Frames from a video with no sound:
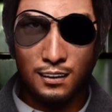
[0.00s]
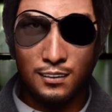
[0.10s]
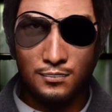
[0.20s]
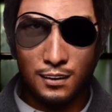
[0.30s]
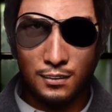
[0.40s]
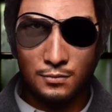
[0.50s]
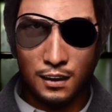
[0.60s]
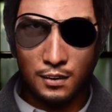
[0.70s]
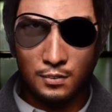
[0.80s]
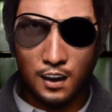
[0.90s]
So yeah,
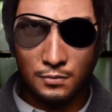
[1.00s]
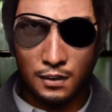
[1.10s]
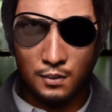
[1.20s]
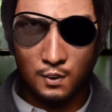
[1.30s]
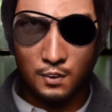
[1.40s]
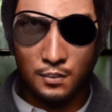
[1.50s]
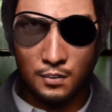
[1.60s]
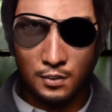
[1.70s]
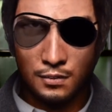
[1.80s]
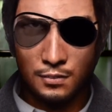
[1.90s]
thanks for pointing me in that
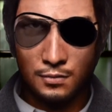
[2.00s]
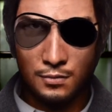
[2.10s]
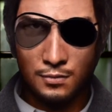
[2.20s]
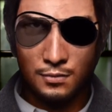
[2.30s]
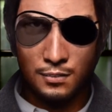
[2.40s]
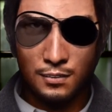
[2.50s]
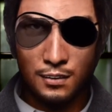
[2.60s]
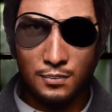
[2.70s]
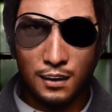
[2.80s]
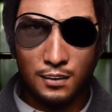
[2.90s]
direction.
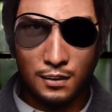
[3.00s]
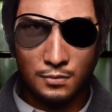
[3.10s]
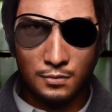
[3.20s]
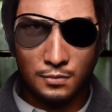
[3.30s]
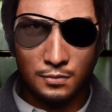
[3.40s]
I'll take a look.